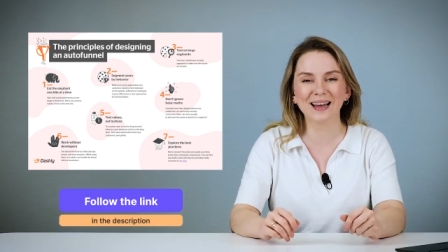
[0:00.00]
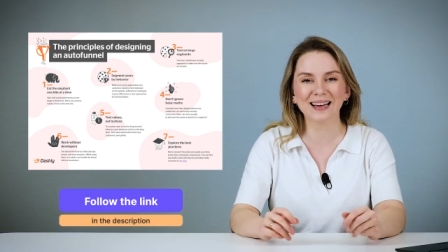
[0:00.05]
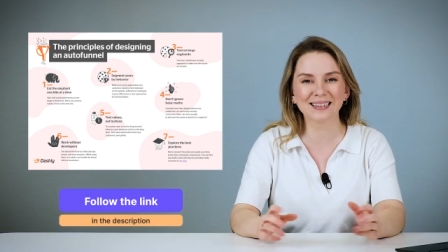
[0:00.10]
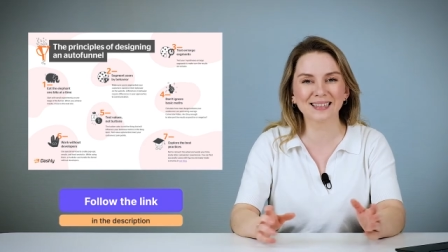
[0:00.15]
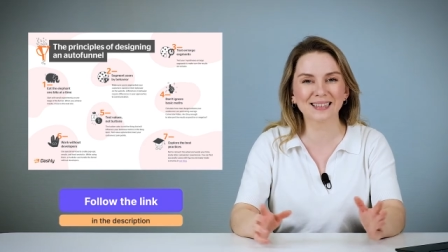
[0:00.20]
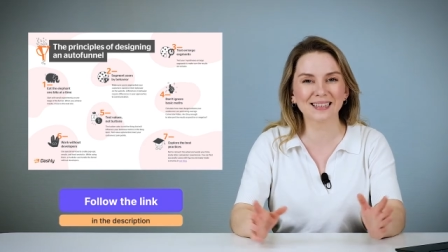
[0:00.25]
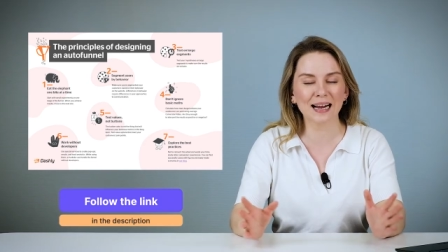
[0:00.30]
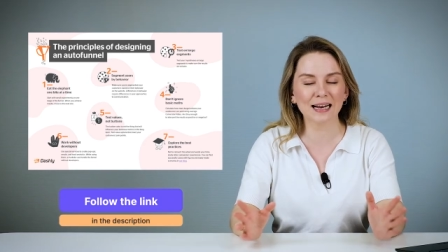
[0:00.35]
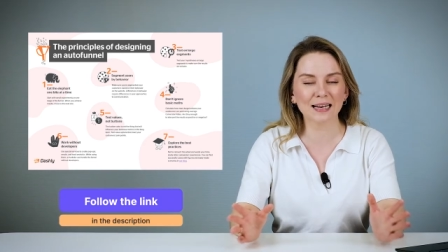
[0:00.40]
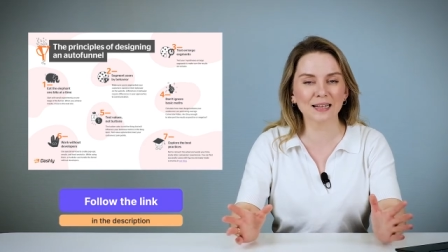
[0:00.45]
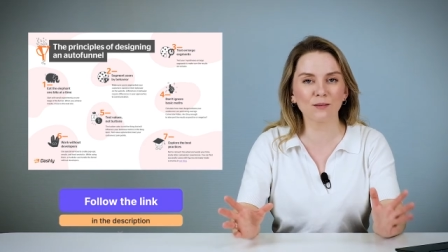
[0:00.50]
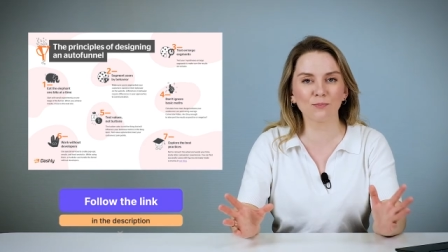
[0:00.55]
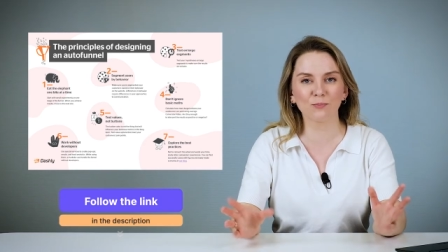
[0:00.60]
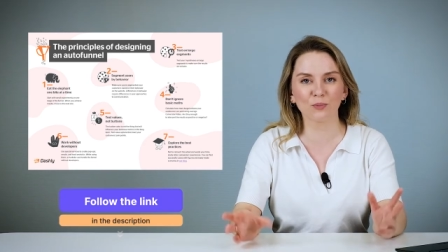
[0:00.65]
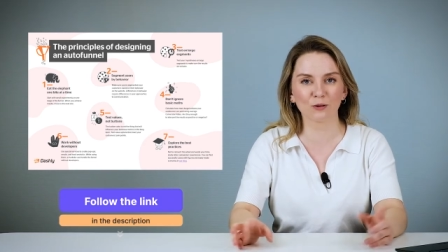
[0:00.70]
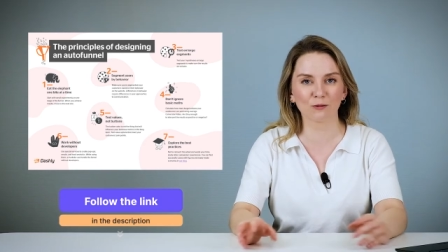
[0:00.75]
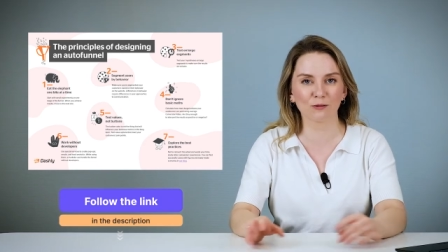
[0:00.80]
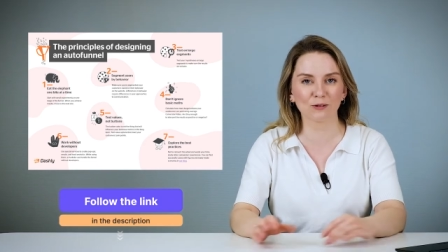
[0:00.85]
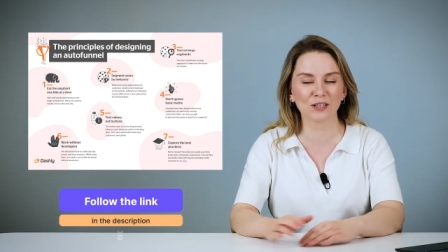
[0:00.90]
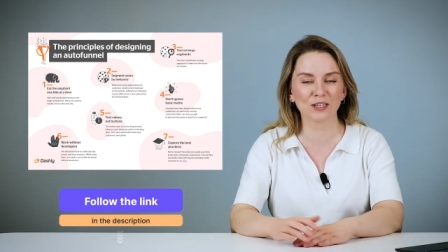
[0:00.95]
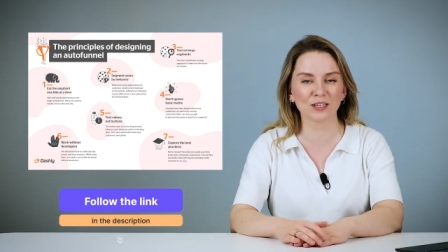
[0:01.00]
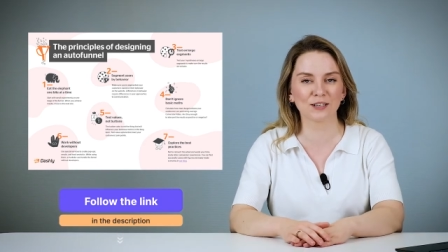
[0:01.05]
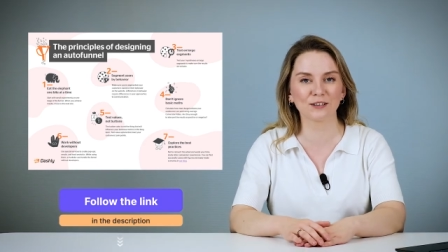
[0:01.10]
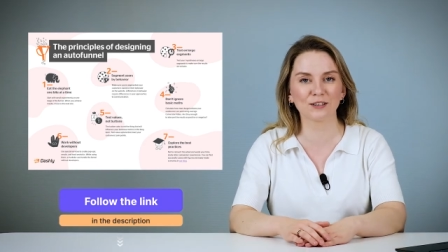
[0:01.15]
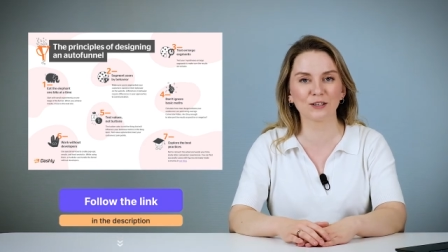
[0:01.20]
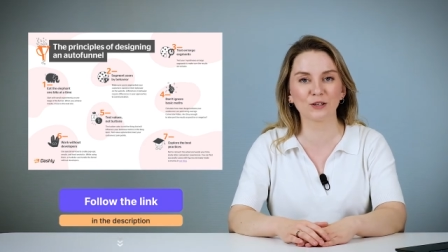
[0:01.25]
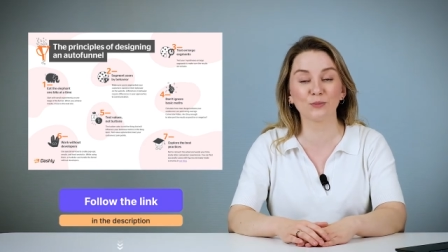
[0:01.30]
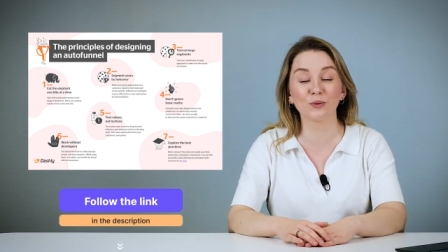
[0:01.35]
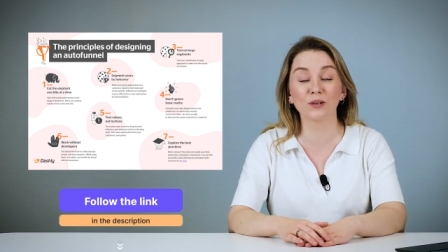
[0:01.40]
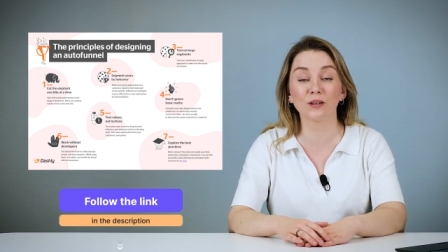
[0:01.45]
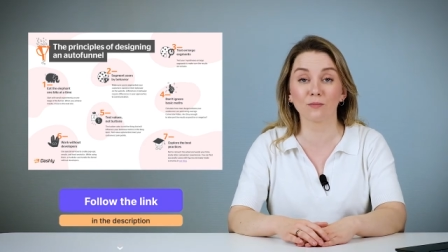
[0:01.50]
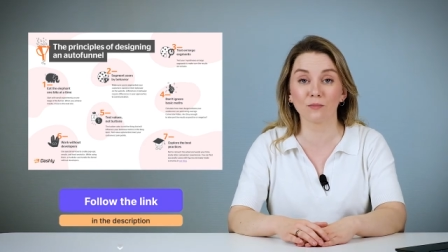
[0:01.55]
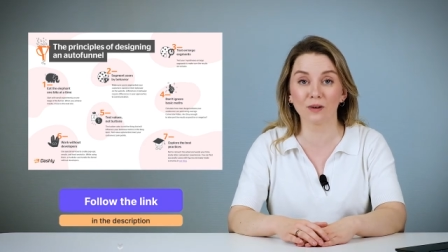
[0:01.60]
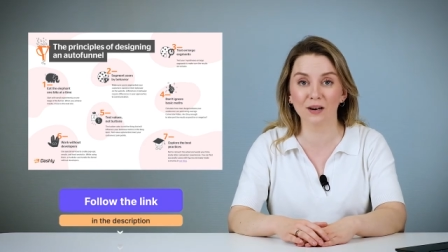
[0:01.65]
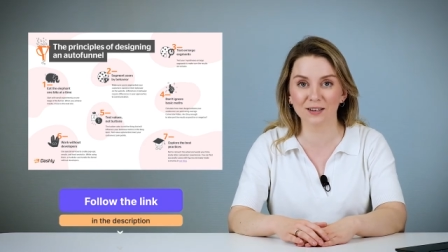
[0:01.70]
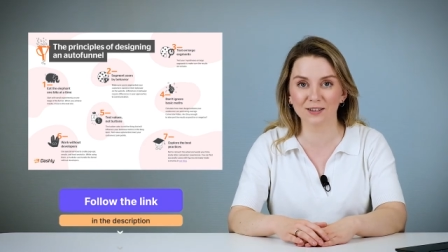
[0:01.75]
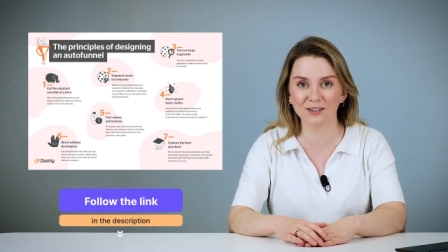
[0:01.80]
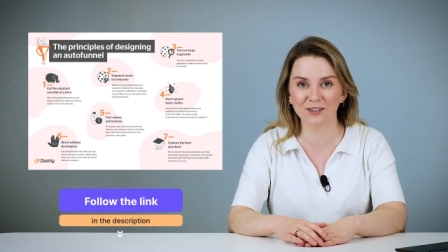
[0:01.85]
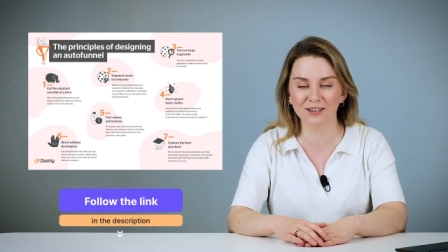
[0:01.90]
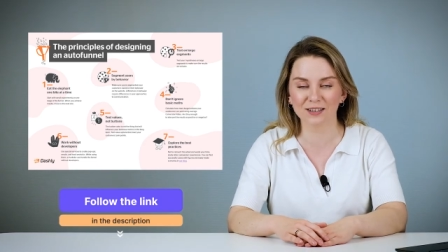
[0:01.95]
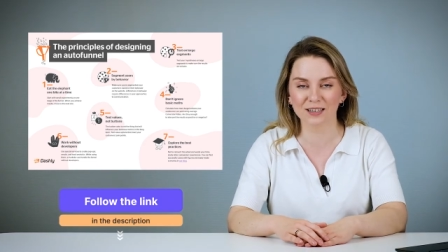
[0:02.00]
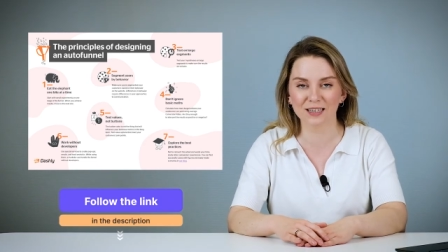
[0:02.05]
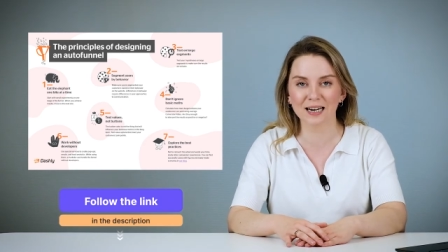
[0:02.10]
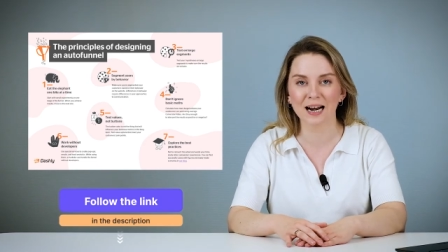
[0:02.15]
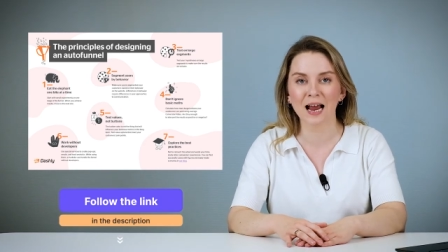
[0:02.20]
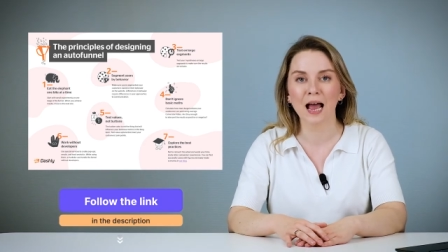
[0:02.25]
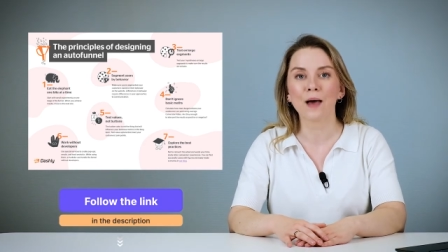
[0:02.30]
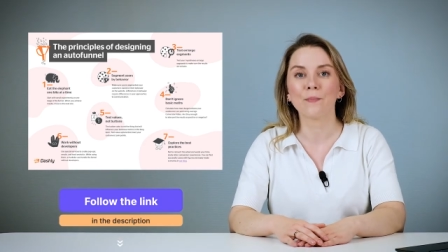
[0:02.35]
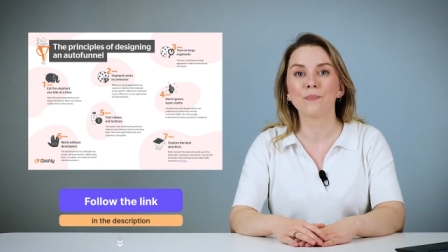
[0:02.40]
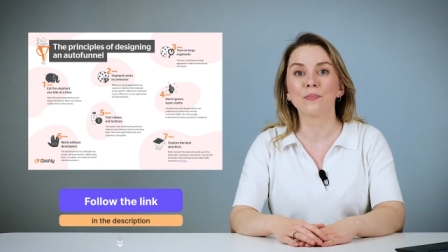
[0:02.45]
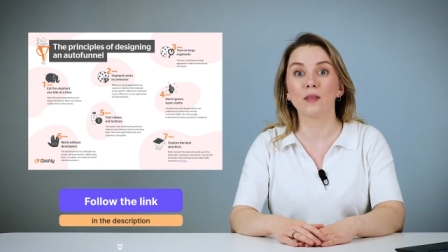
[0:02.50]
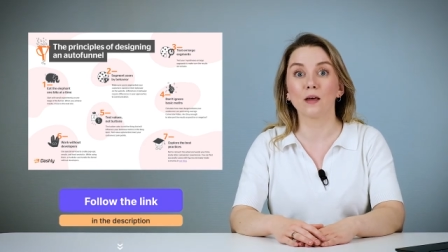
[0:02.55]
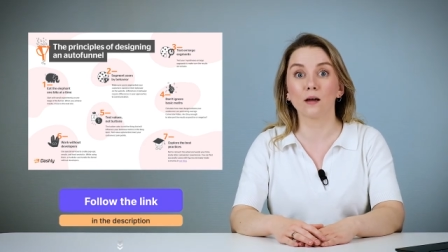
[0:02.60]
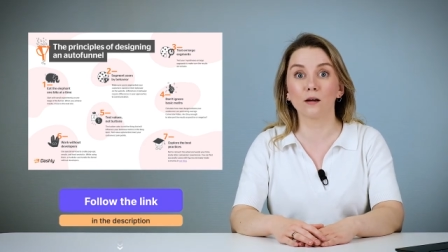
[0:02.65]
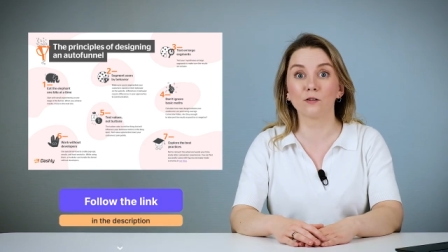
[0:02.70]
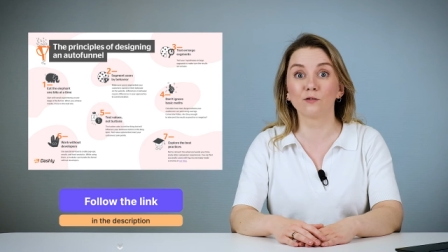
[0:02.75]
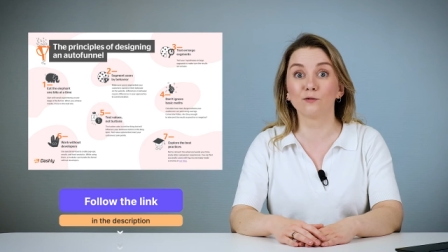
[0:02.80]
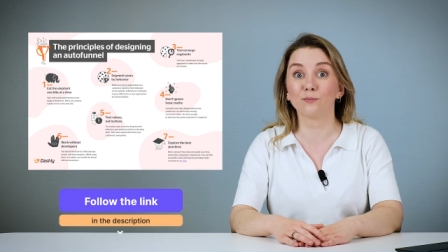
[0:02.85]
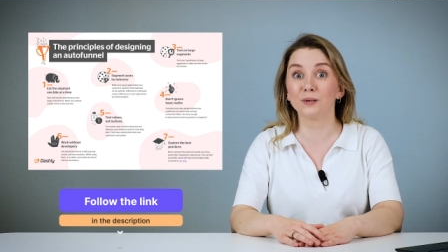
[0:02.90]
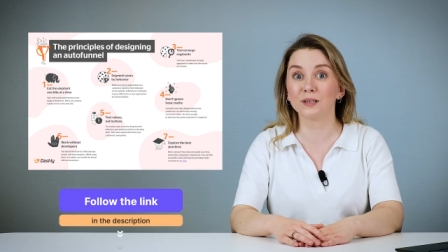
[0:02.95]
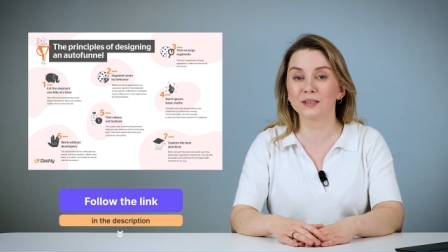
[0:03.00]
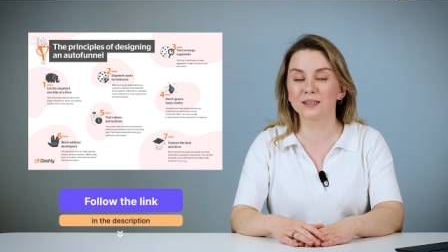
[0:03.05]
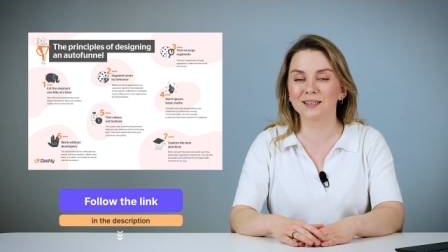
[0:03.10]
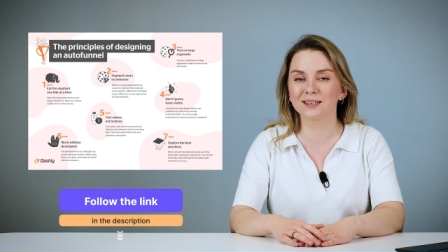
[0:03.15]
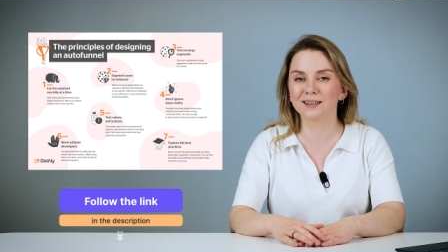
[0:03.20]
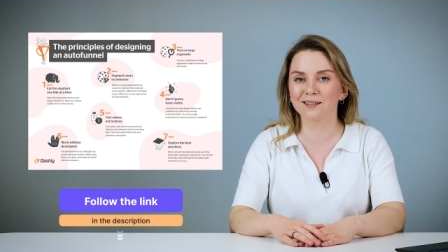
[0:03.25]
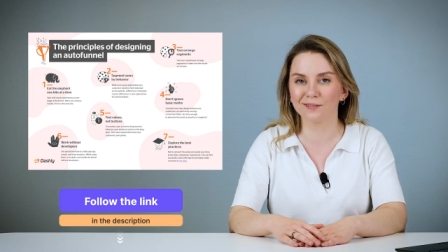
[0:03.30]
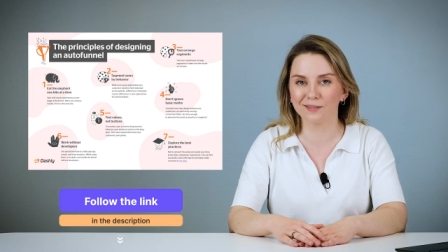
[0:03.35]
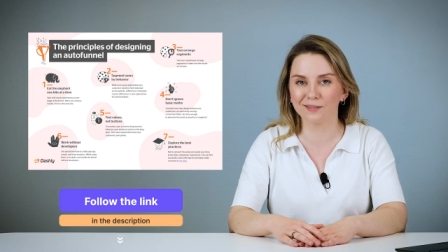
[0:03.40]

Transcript: and study the poster to be the master of building the